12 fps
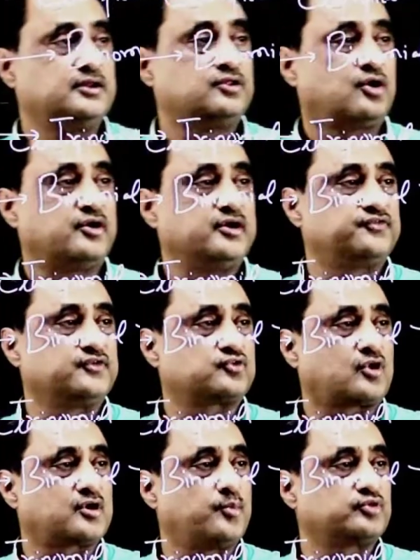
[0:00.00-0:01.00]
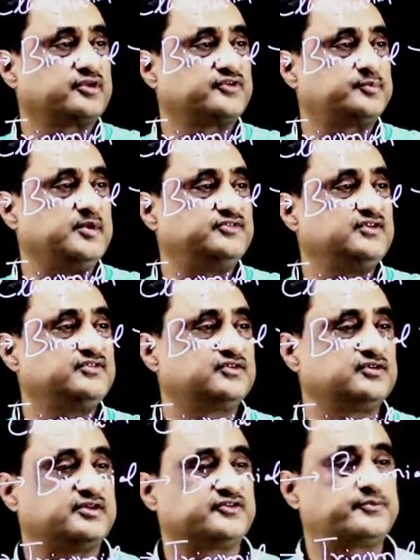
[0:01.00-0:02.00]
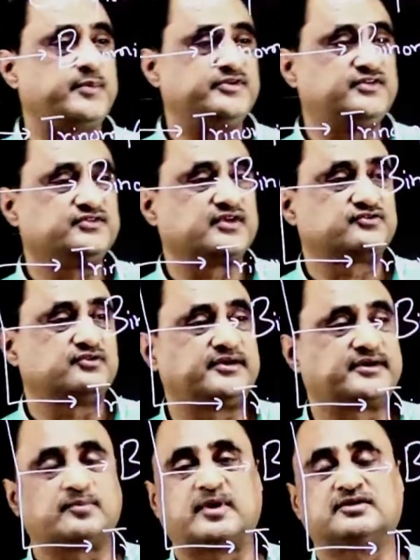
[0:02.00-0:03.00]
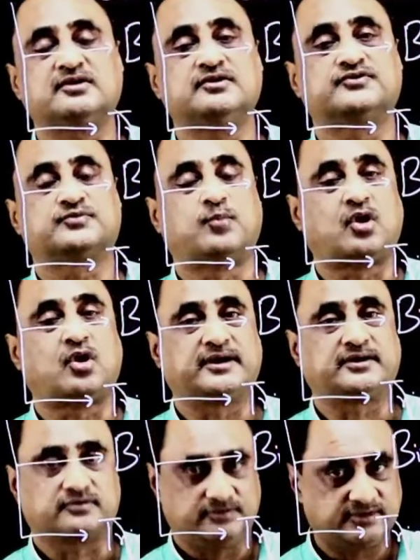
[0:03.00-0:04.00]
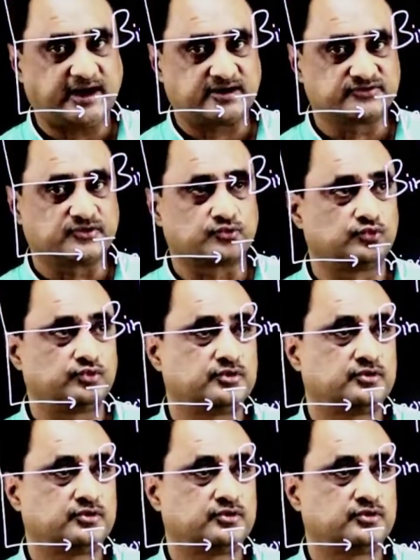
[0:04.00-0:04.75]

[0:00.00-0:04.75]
Now, if you talk about the species is actually written by the small letter. That is the rule.